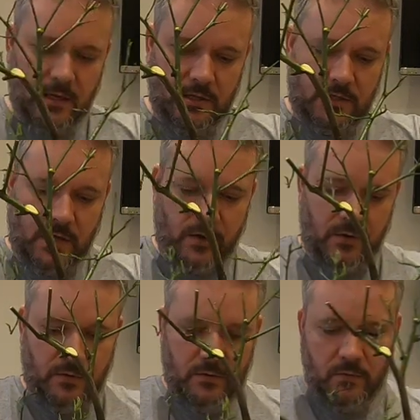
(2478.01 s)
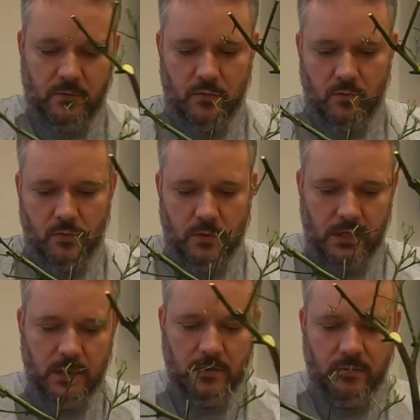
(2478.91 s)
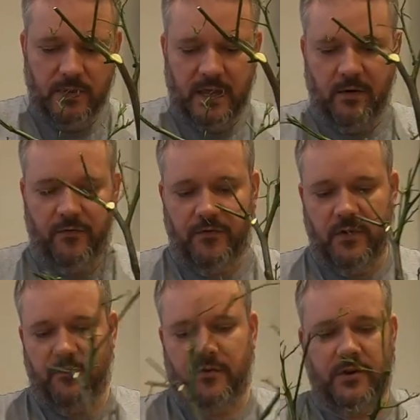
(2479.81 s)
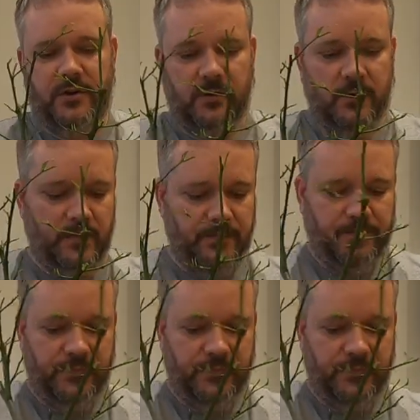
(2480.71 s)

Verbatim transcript: So uh, without further ado,